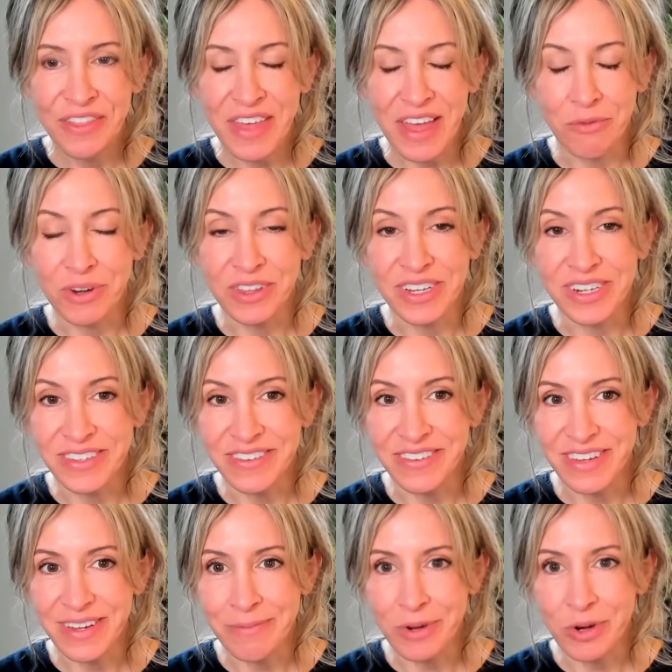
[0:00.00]
that really didn't
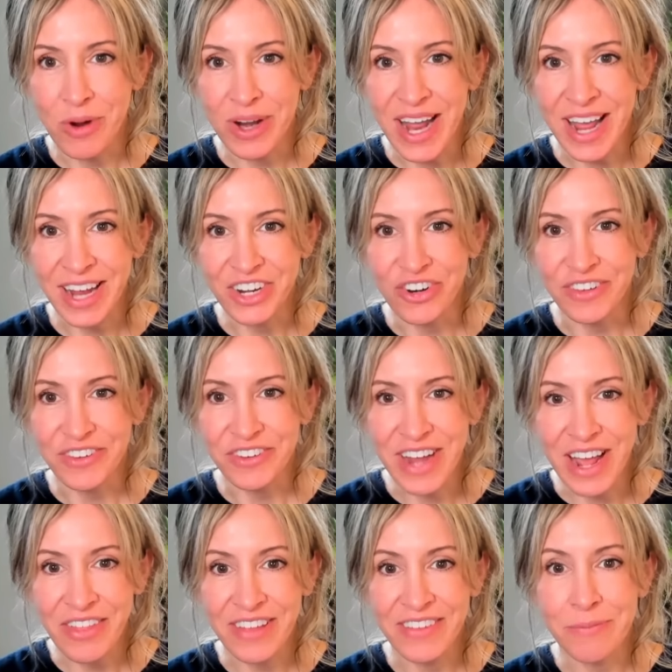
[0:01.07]
seem quite accurate. So
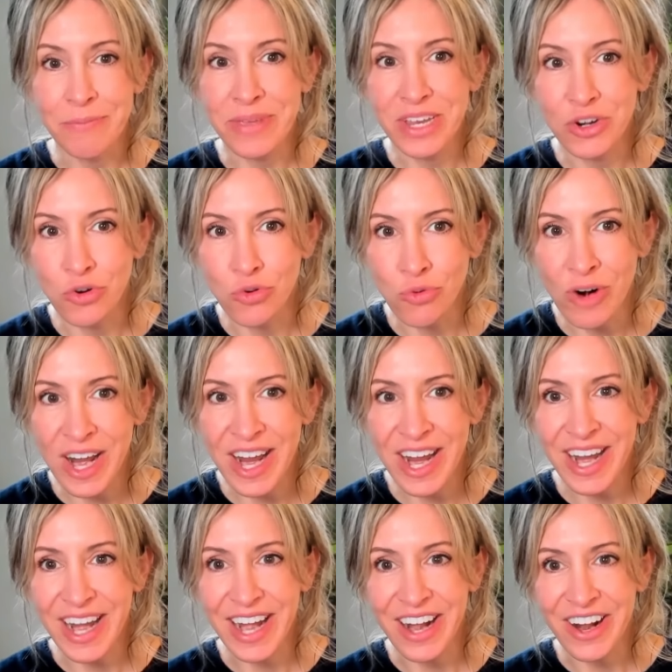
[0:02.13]
now that's a big
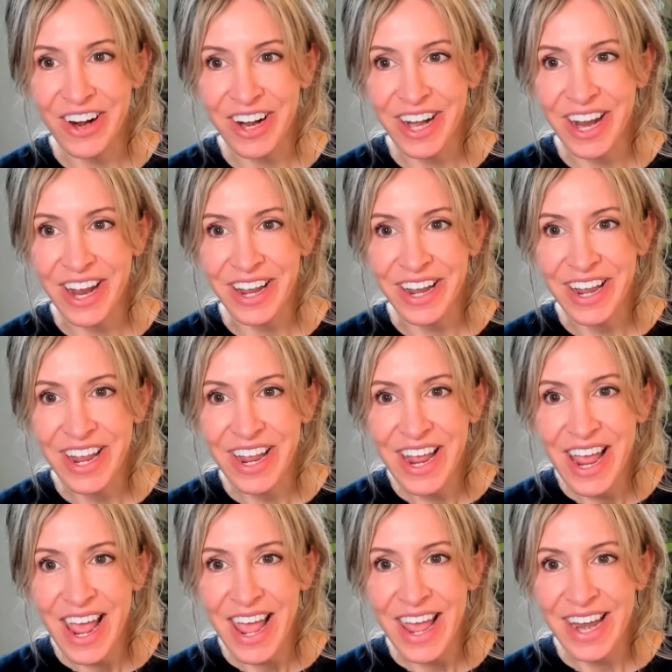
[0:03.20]
gray area.
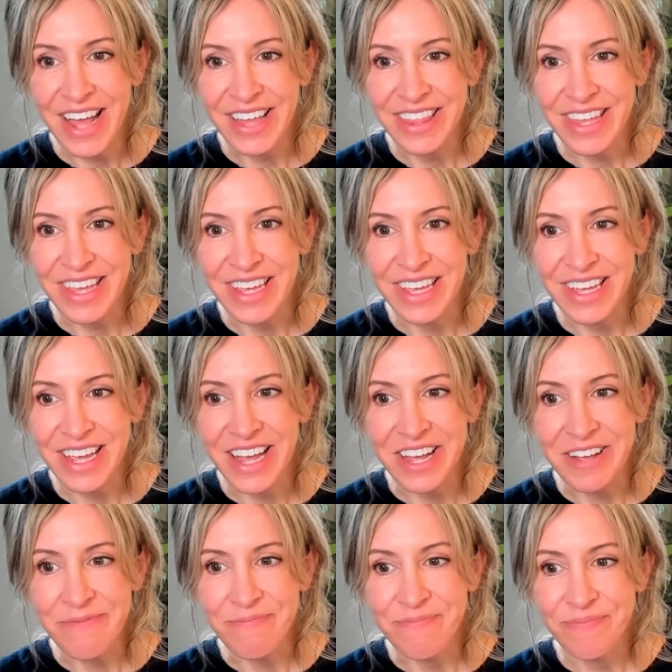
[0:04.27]
And I think,
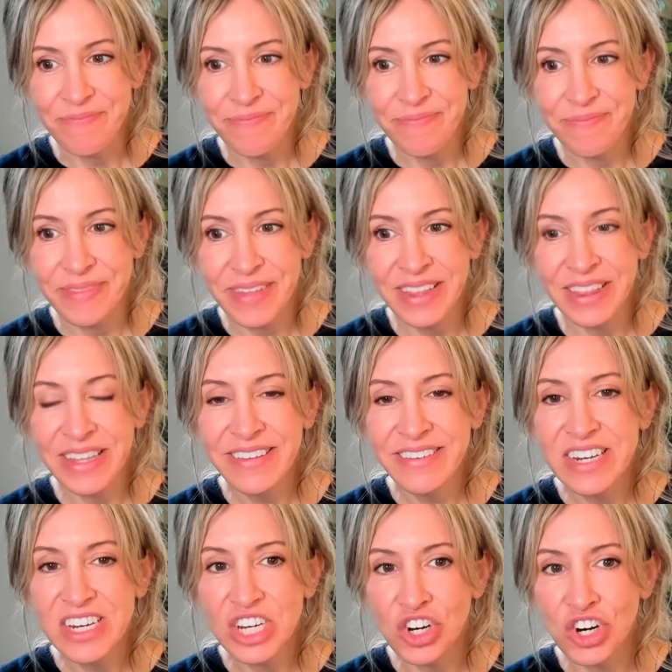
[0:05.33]
um, at
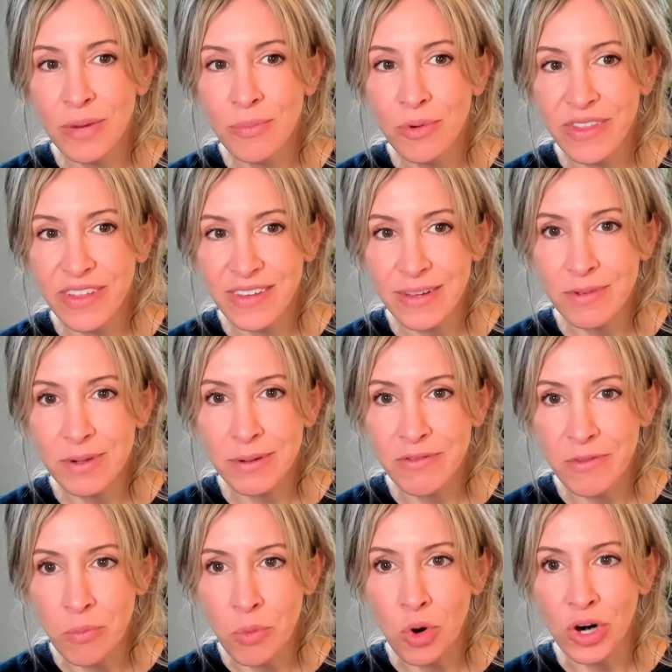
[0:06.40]
least in Europe, where they seem to be
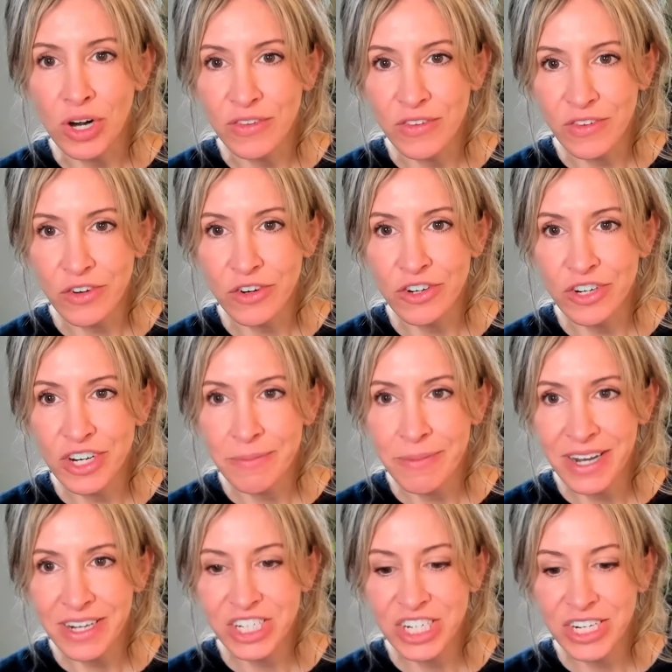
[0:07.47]
even more concerned
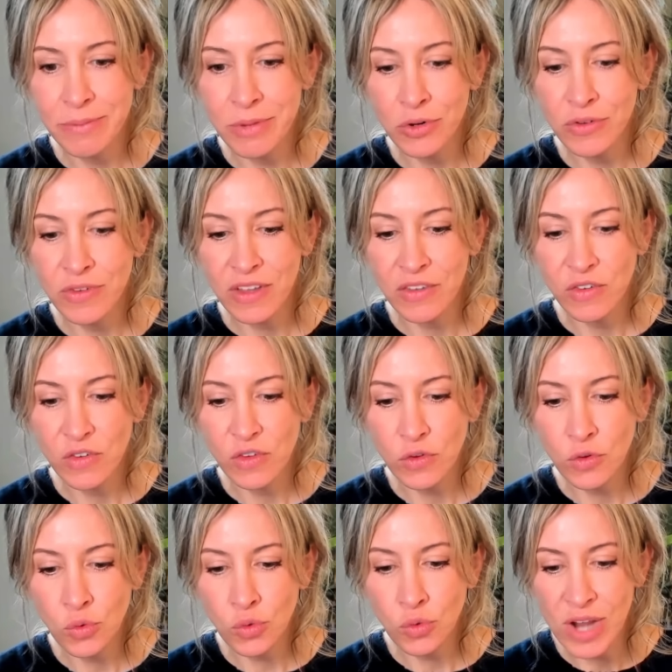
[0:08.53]
about G M Os, as
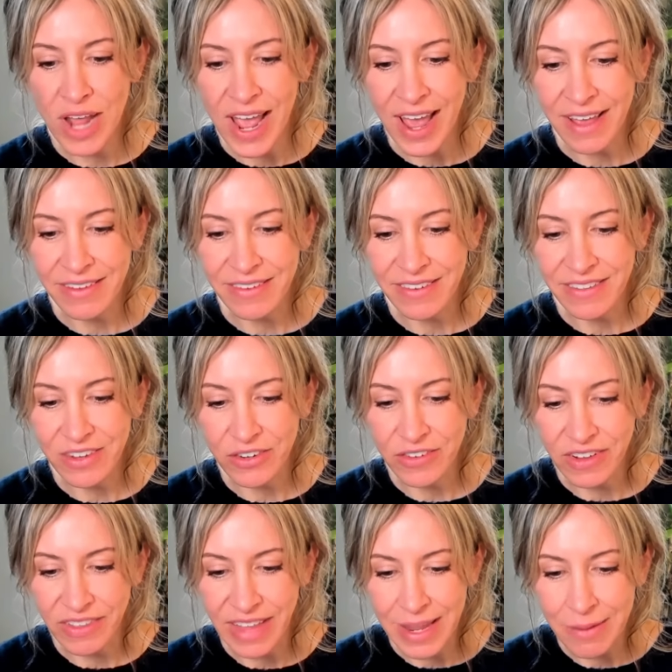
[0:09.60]
soon as
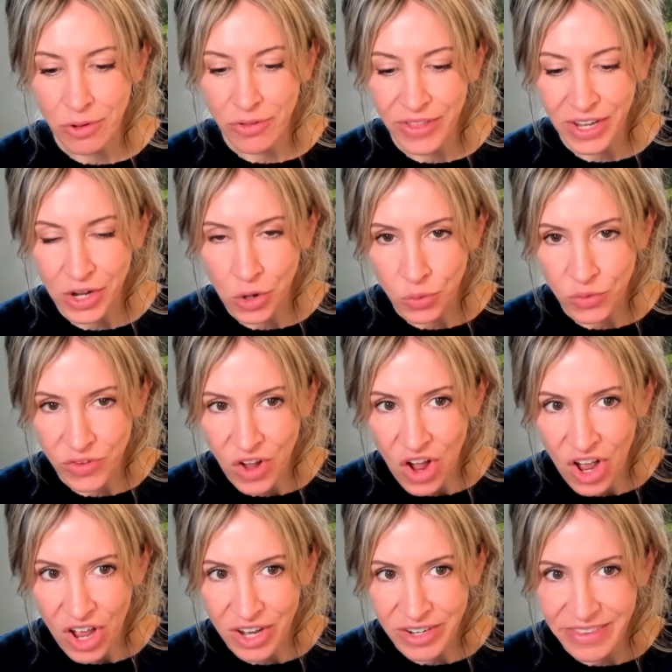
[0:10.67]
there's a label that goes
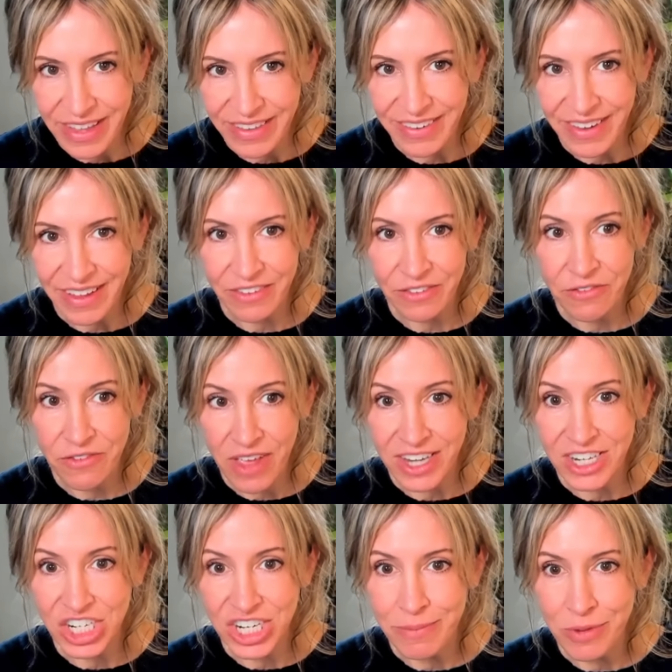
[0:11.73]
on that says
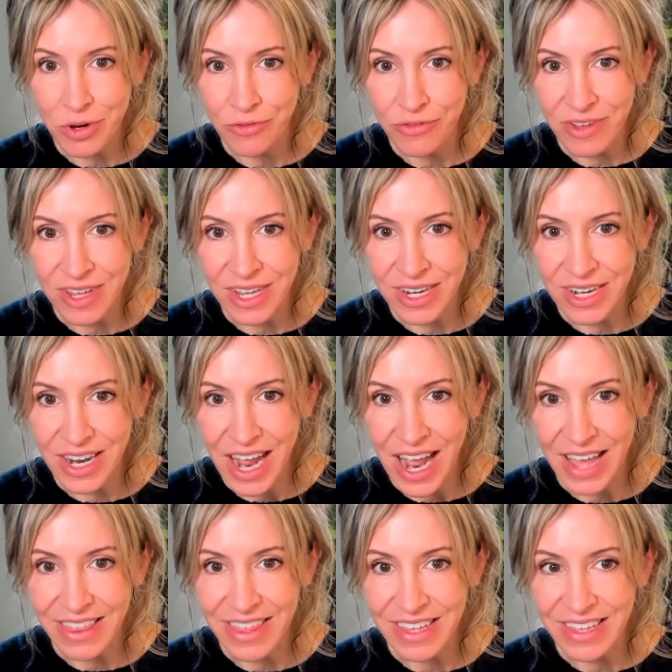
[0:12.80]
fed G M O feed,
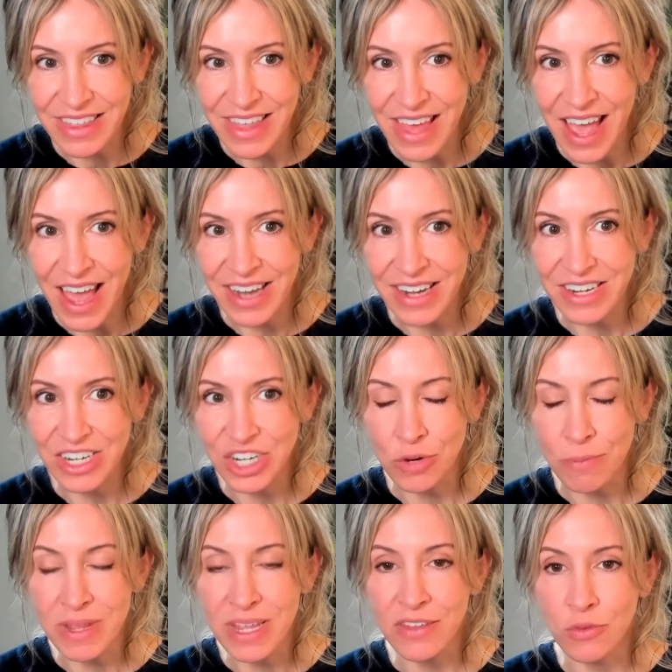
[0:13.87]
I think that
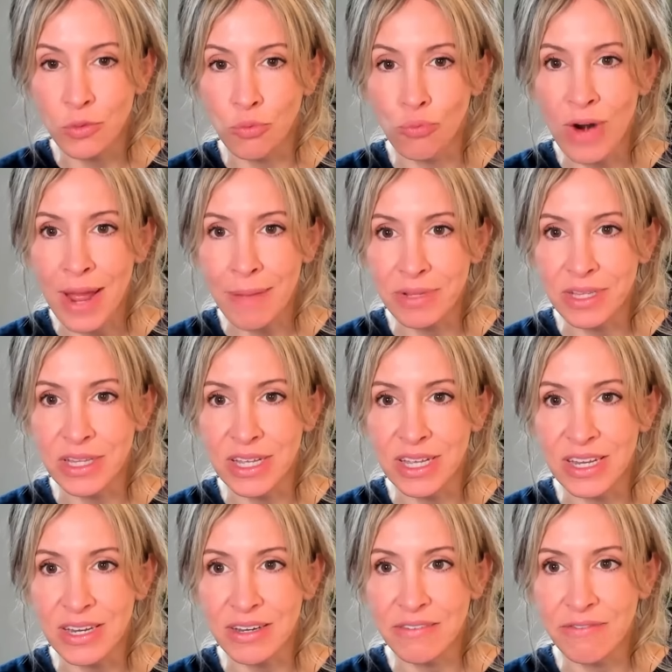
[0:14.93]
Europeans will
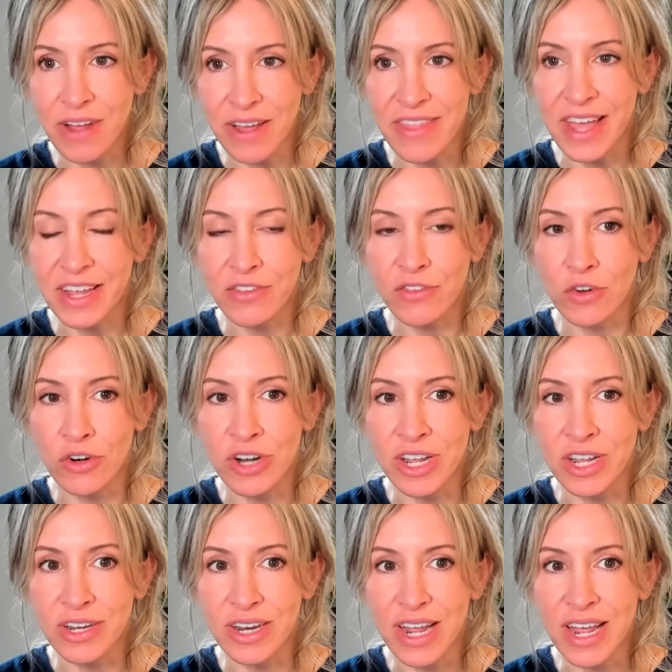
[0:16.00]
rapidly find that
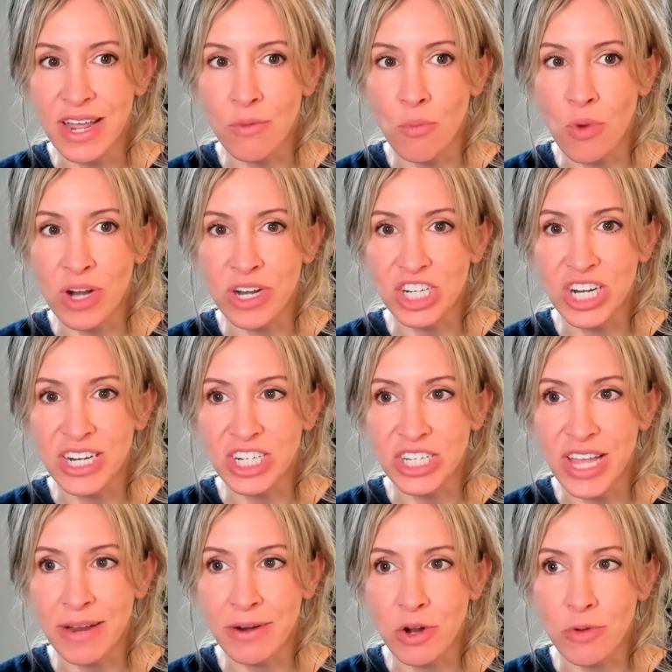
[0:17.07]
concerning and want to change
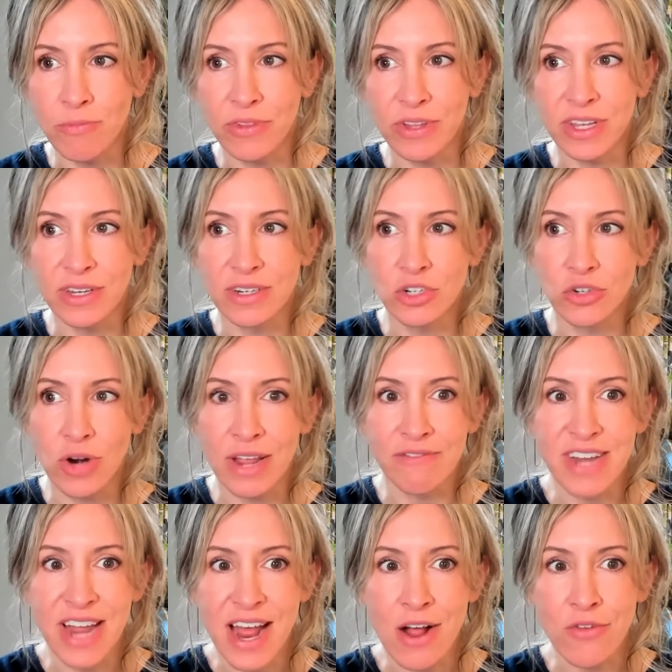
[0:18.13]
that and hopefully
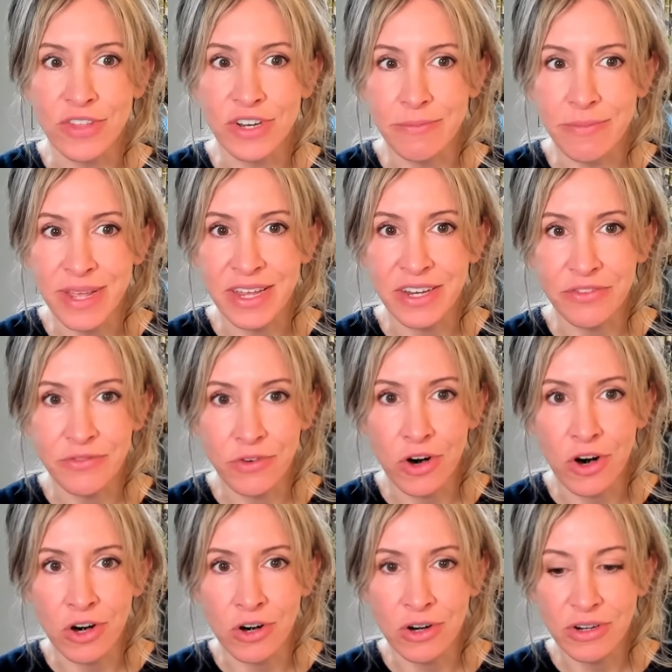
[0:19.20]
drive down the demand
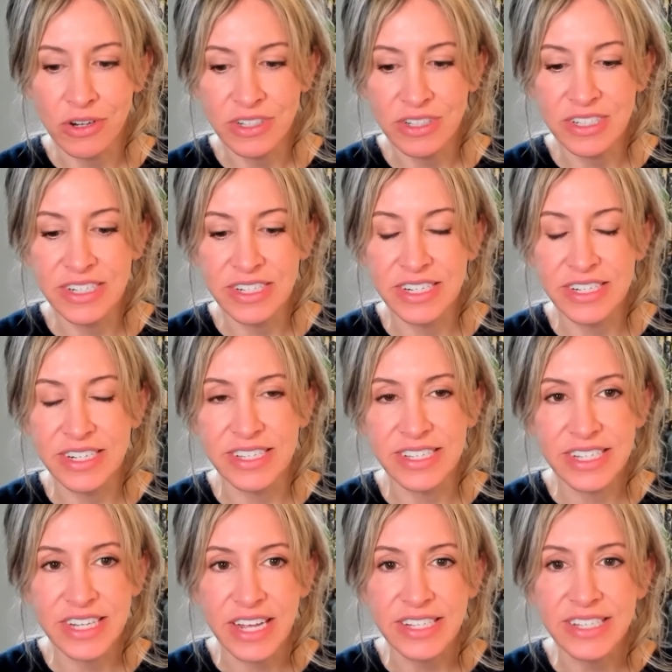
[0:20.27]
for our
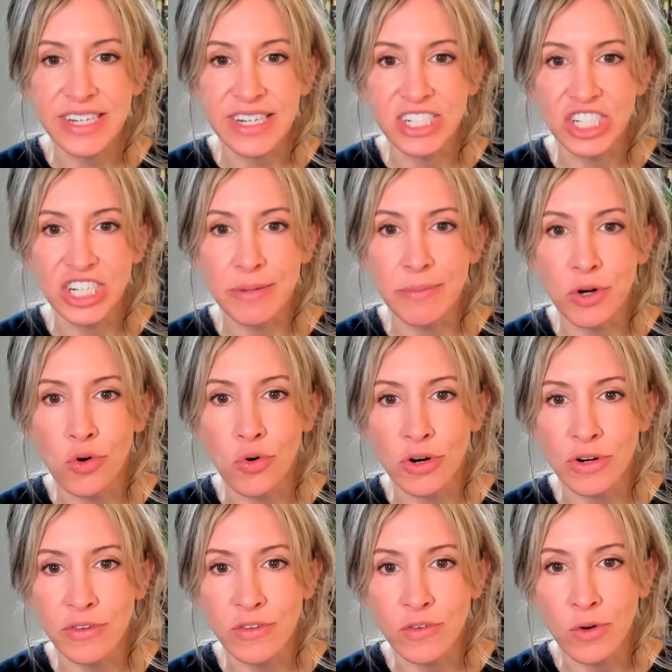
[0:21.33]
disgusting G M O
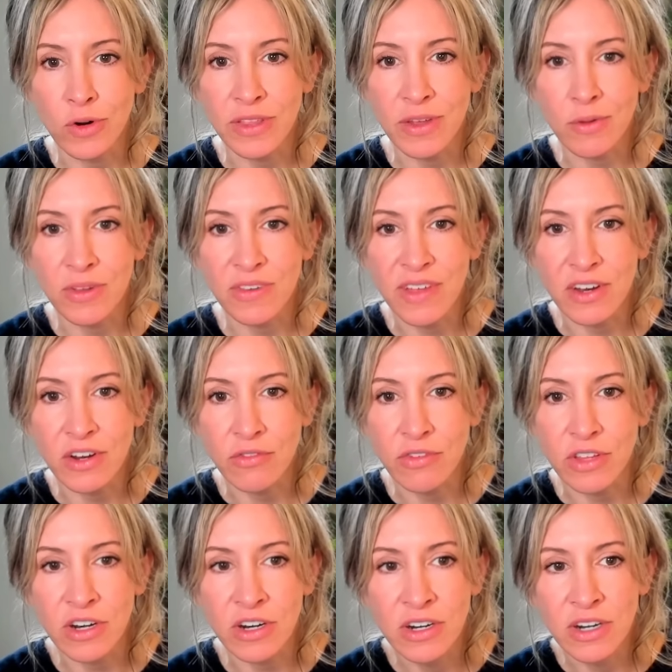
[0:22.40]
corn and soy that we send
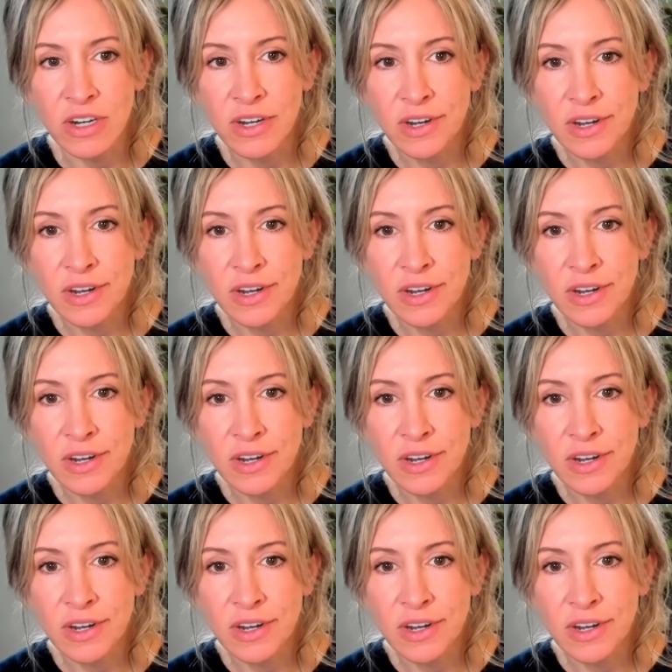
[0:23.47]
over there.